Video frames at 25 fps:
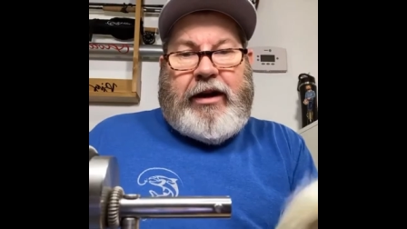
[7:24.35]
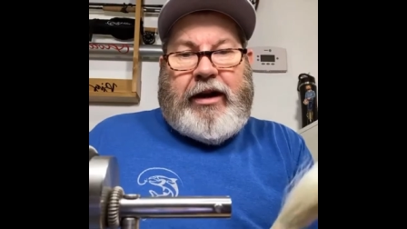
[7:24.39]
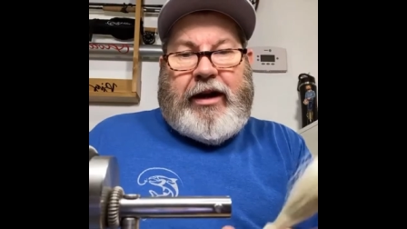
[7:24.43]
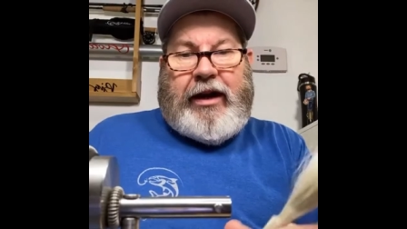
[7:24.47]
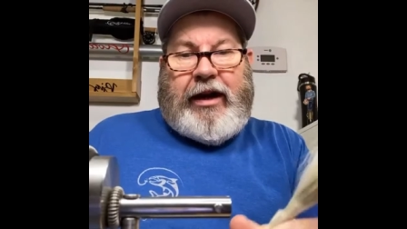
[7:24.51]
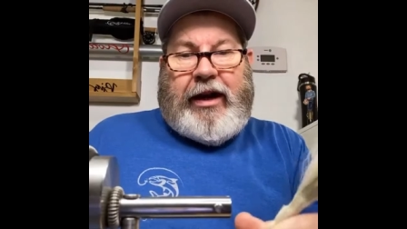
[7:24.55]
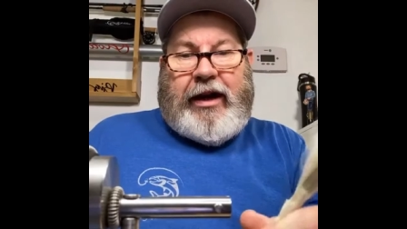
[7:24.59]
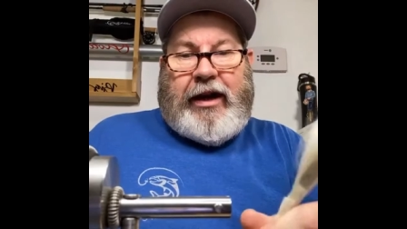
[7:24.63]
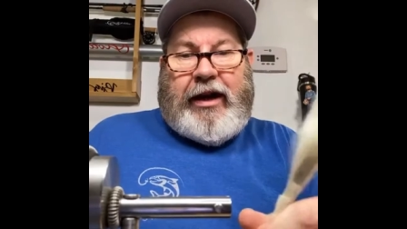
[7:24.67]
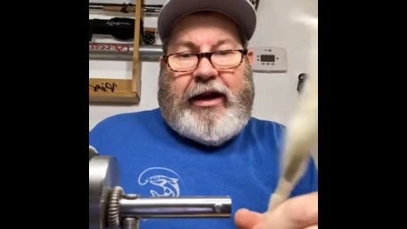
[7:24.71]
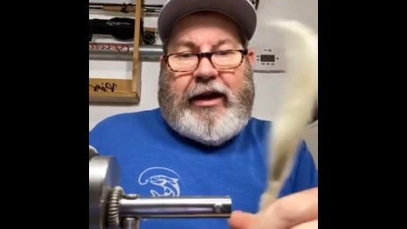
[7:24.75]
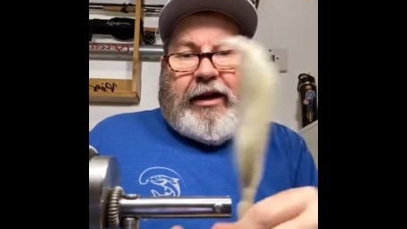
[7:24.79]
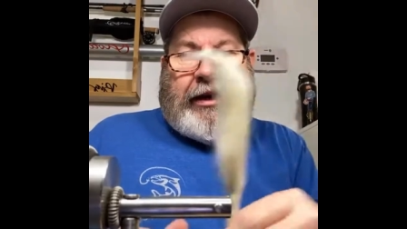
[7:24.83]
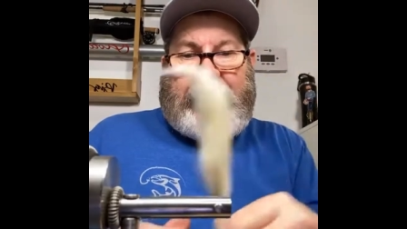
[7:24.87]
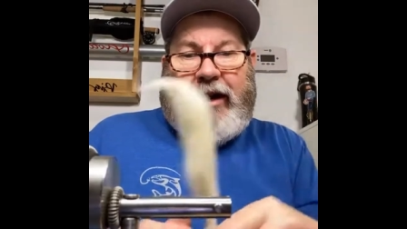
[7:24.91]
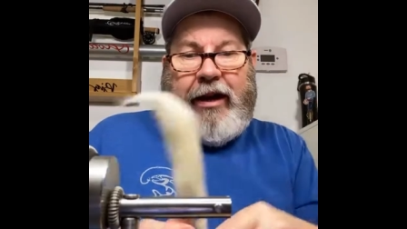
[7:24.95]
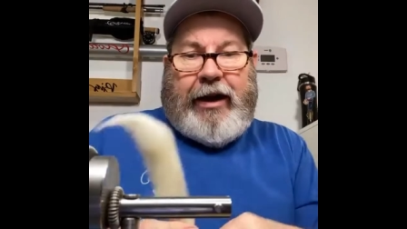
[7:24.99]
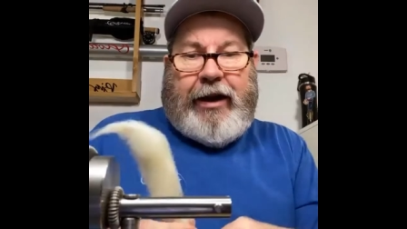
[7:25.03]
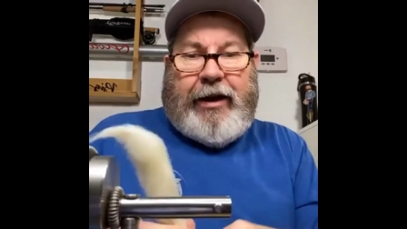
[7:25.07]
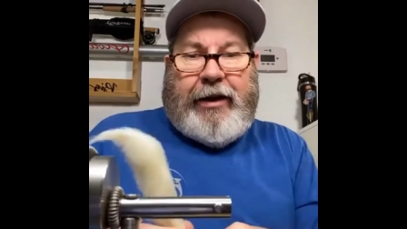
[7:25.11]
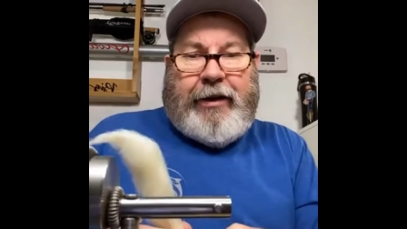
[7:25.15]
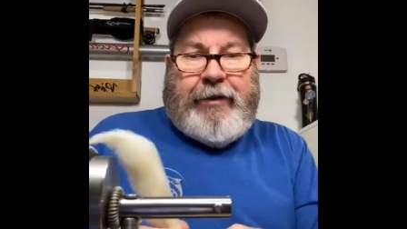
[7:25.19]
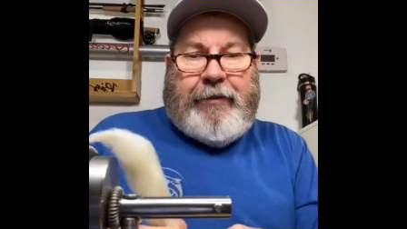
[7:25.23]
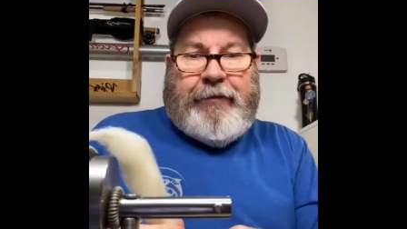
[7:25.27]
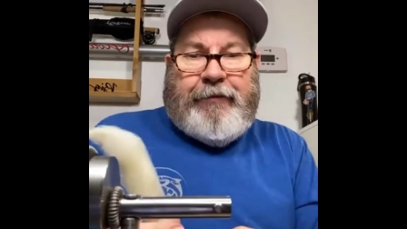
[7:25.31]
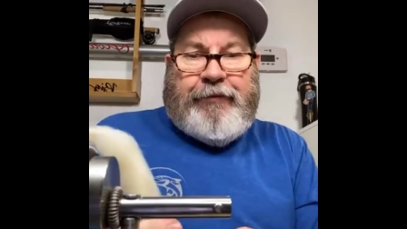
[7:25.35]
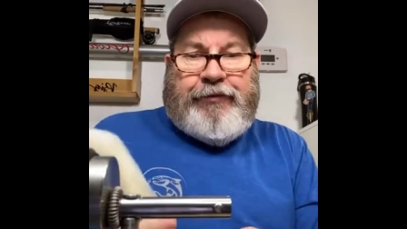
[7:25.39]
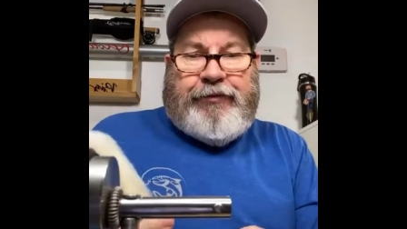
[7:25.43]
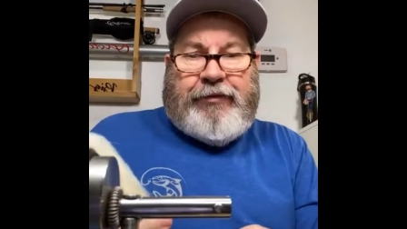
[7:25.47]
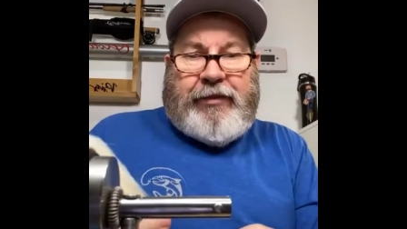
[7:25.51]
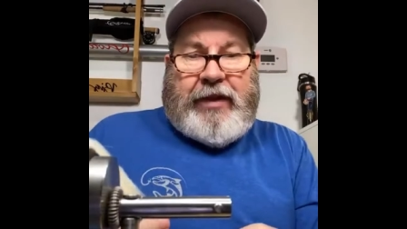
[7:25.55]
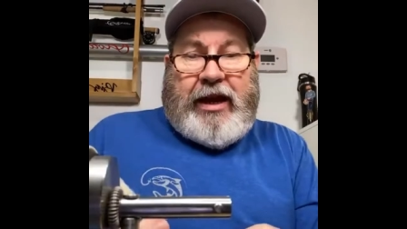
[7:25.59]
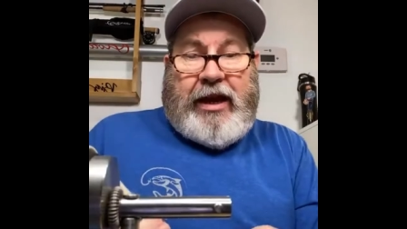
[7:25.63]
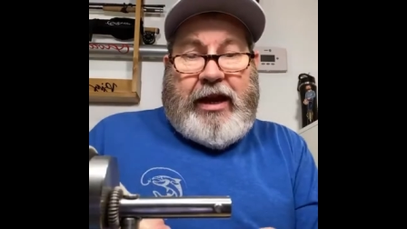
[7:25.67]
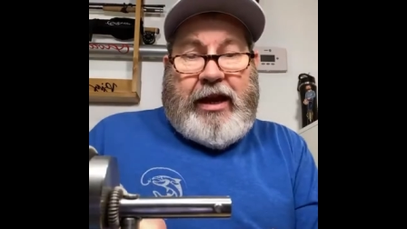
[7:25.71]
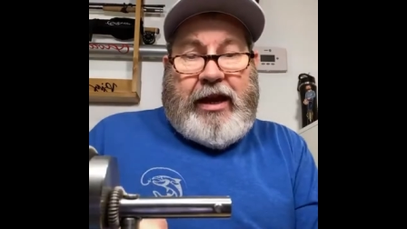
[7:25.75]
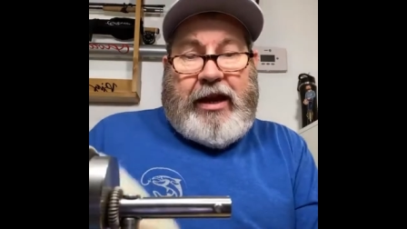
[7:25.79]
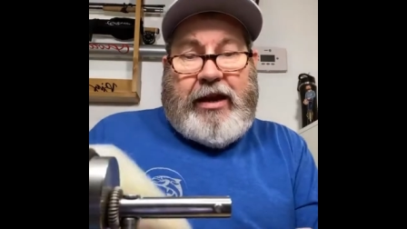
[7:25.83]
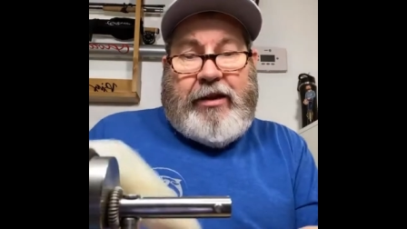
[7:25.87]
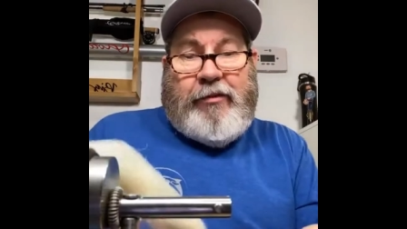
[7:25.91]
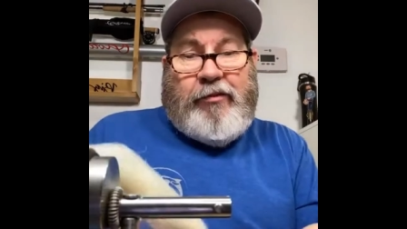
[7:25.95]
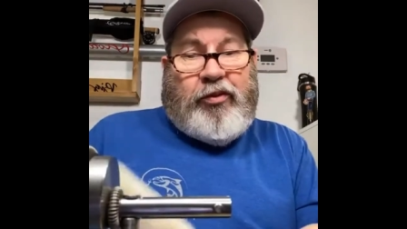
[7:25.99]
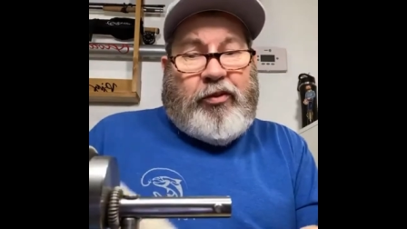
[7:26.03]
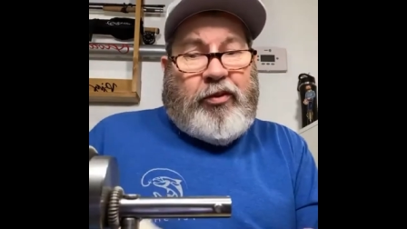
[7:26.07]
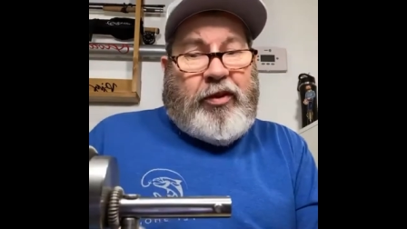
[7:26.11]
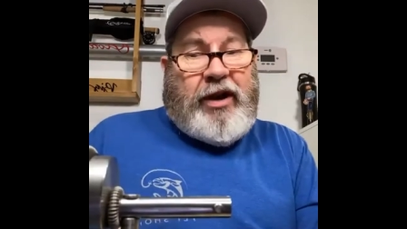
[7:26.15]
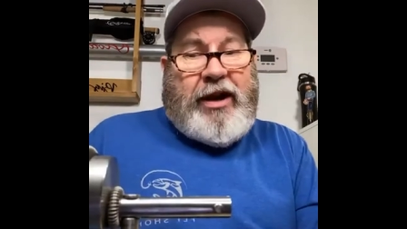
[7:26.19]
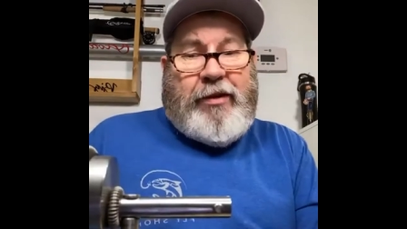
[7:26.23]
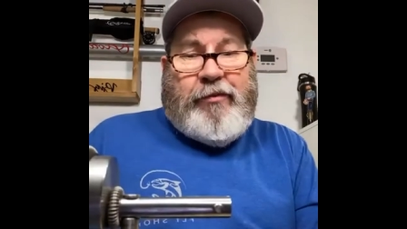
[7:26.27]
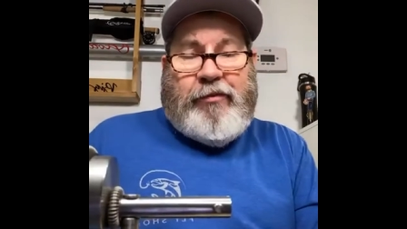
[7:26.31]
And
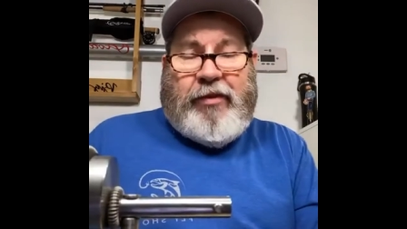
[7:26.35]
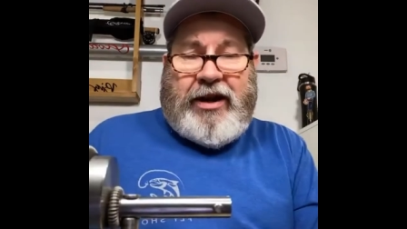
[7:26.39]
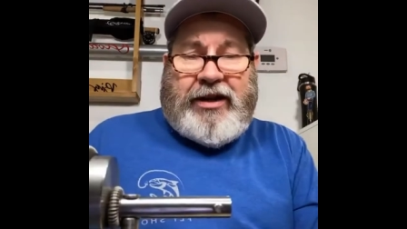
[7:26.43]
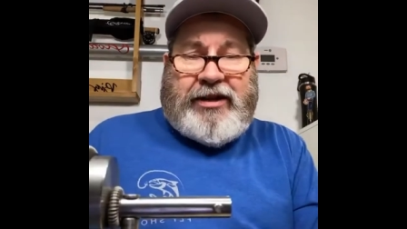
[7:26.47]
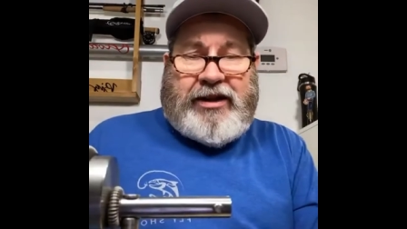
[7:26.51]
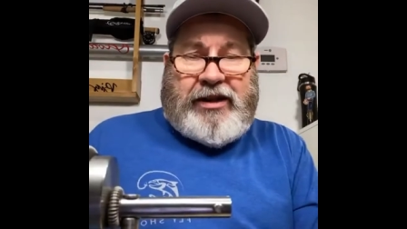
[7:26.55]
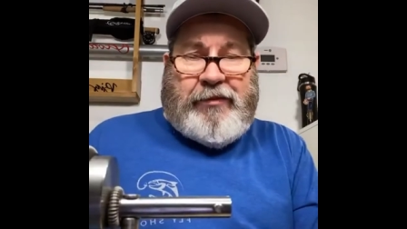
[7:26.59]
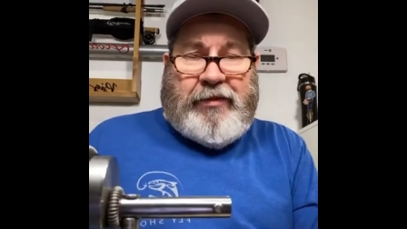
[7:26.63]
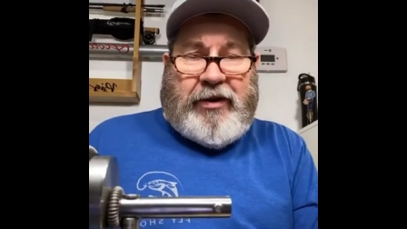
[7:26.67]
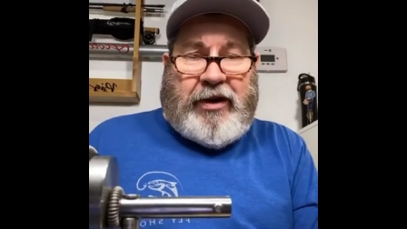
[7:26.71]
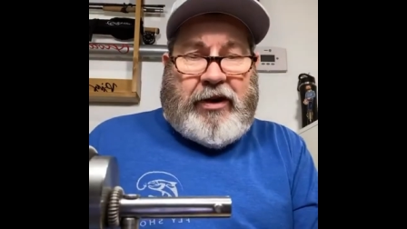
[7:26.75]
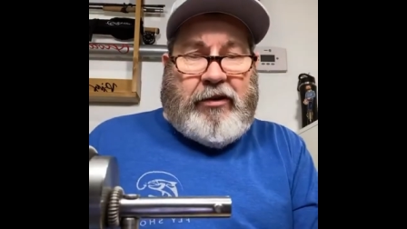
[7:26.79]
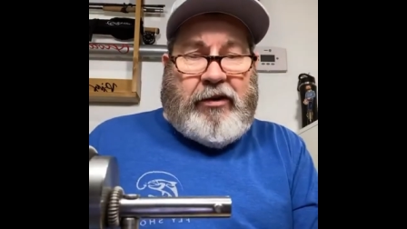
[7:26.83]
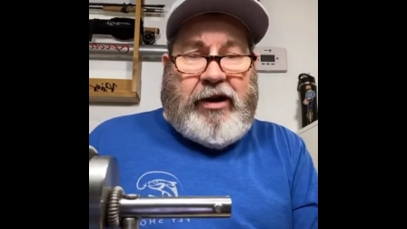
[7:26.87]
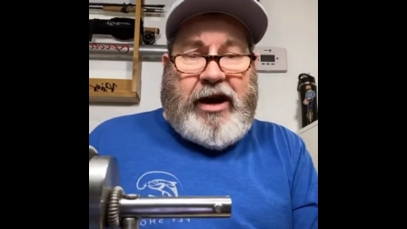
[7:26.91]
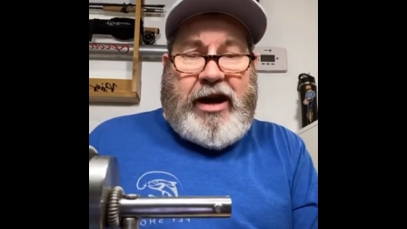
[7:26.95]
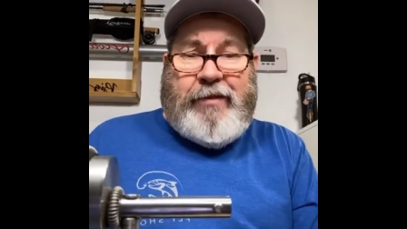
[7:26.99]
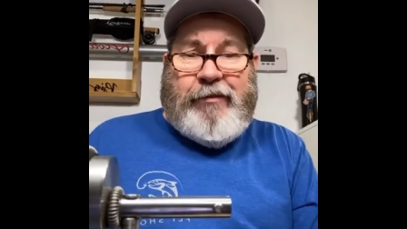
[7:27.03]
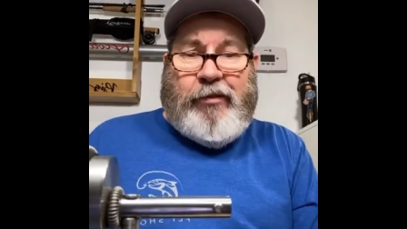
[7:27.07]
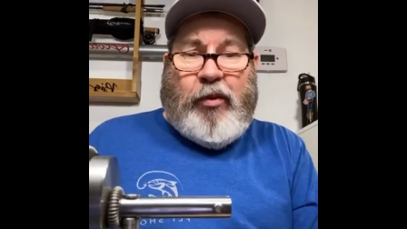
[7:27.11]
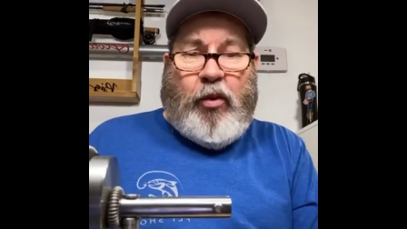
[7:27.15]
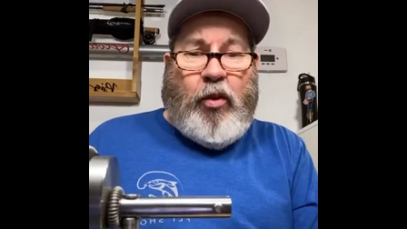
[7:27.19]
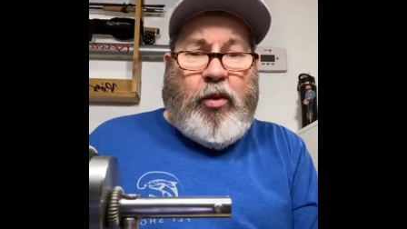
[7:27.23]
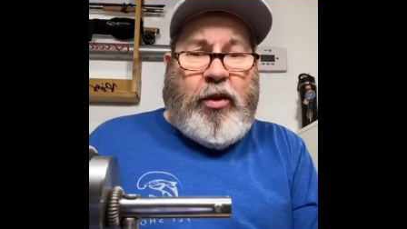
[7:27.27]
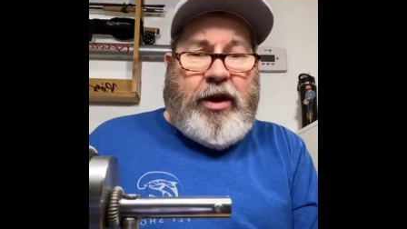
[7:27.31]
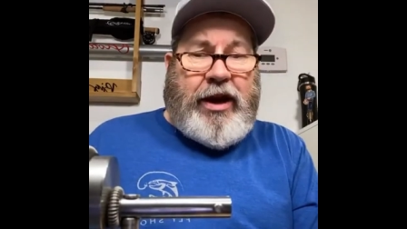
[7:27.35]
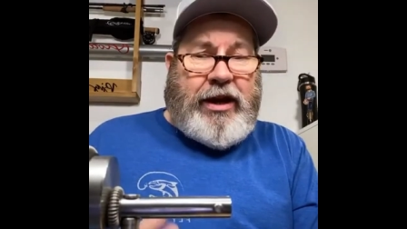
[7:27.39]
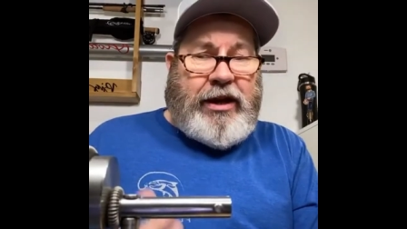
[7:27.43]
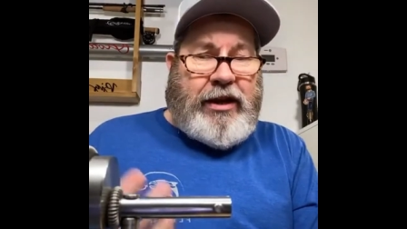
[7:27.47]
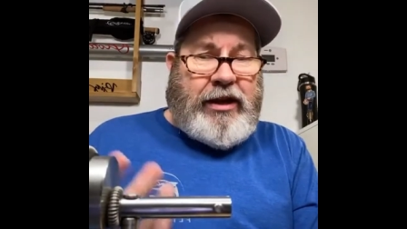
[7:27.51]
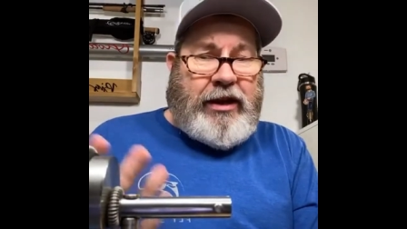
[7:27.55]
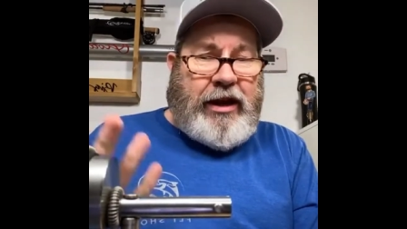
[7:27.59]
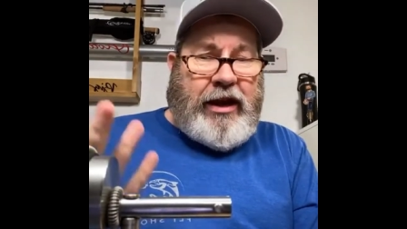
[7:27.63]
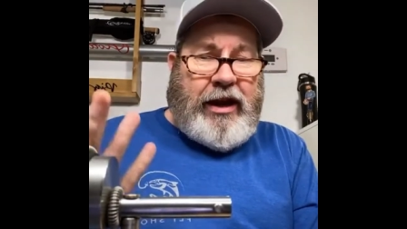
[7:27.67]
Britt brings up a great point.